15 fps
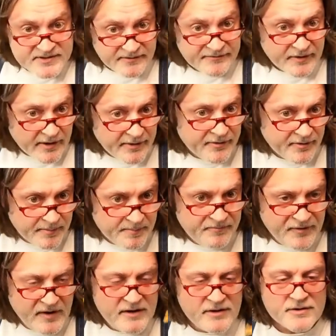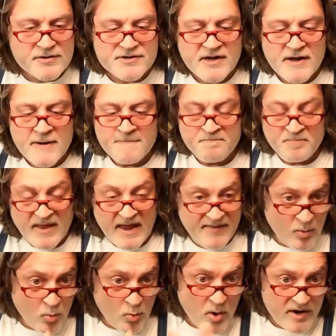of other figures and
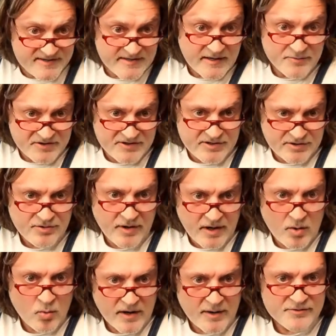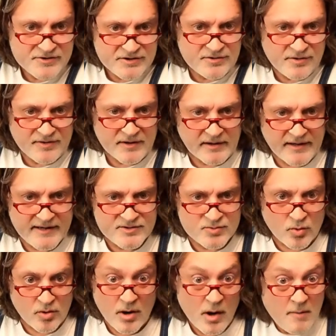the ones that i was doing when i was doing the legs
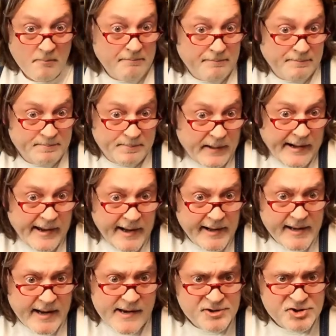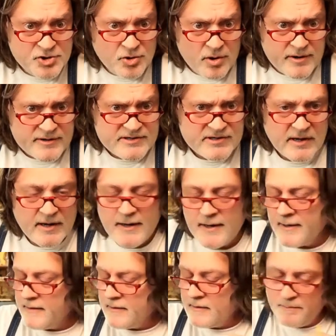were i had a guy in shorts
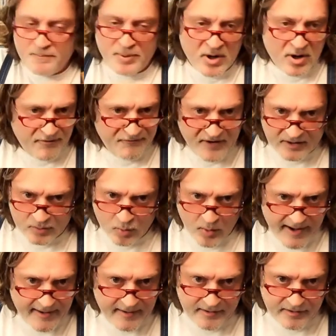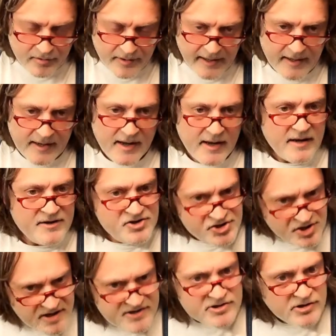perfect way to do it
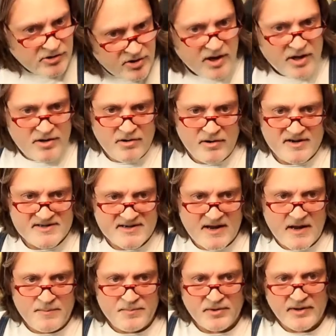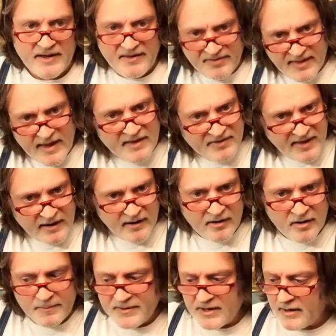just look at your example and and that'll
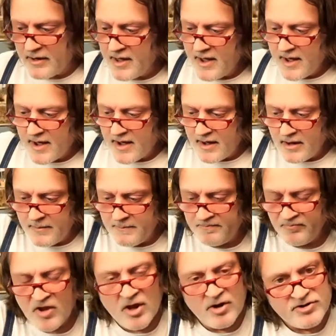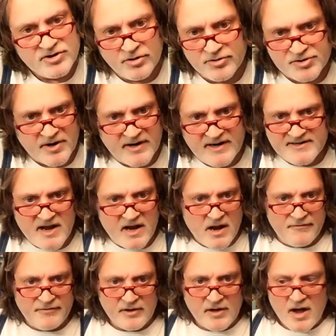help you um, don't try to take
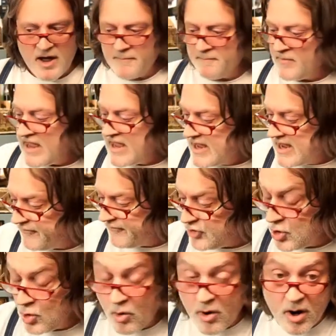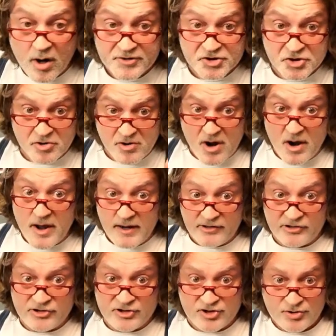off a lot if you are trying
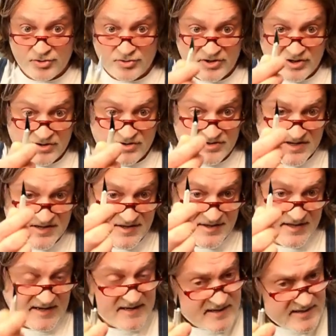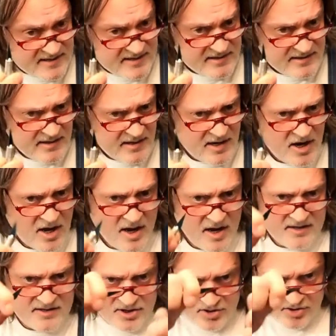to use this
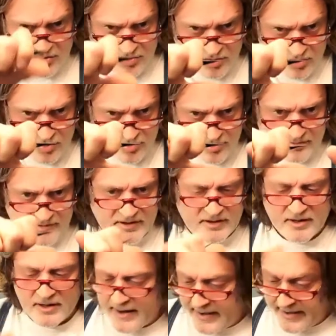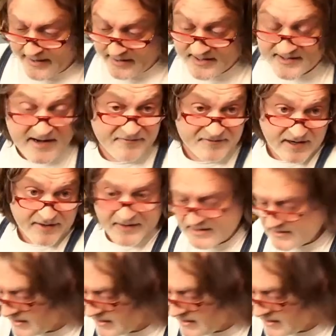to yeah because i've done this